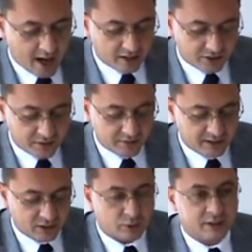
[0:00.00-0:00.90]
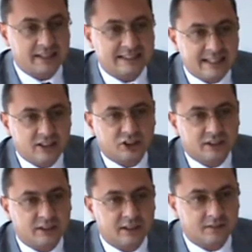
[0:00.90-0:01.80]
are driven into an
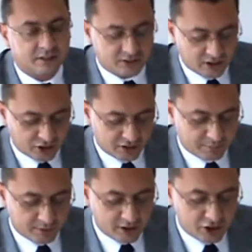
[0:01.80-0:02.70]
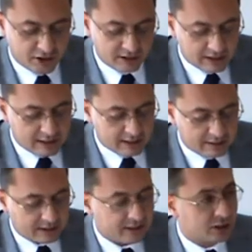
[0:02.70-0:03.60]
extension of the structure of production
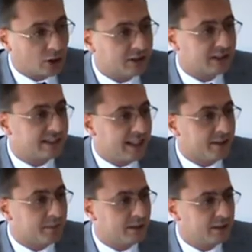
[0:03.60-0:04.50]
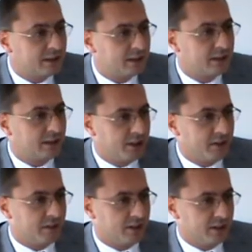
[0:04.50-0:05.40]
that is not sustainable
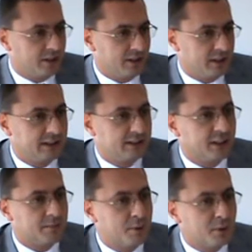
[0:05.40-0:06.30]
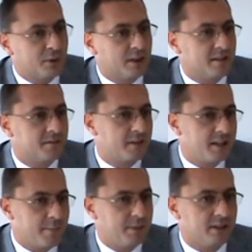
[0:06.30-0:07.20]
given the existing pool of
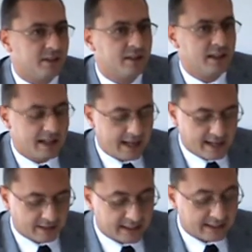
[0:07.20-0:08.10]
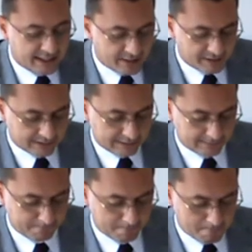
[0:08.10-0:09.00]
capital and net savings.